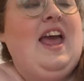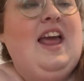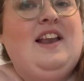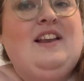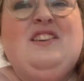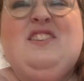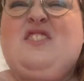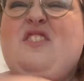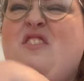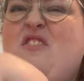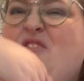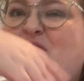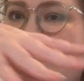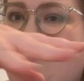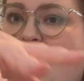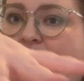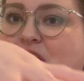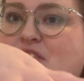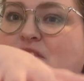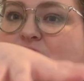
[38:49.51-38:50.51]
end of
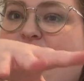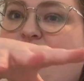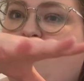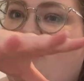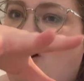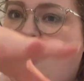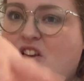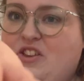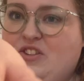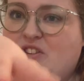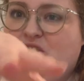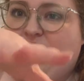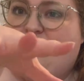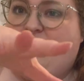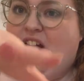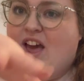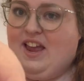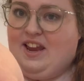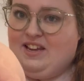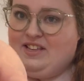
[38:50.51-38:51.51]
like the first
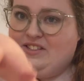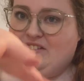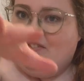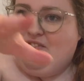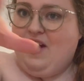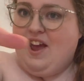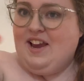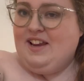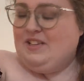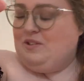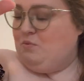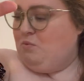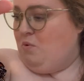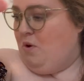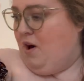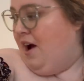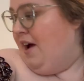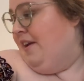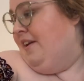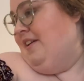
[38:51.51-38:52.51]
phase
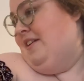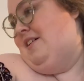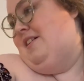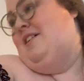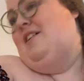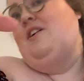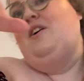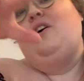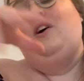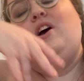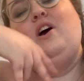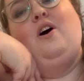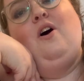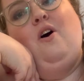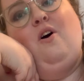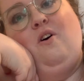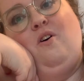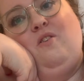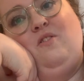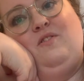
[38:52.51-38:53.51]
one
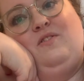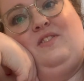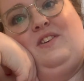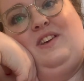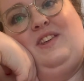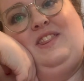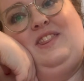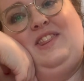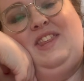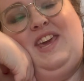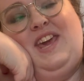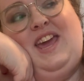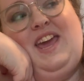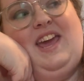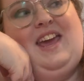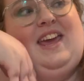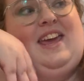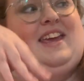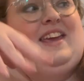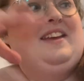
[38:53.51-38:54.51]
of
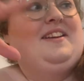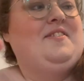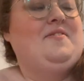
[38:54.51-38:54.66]
the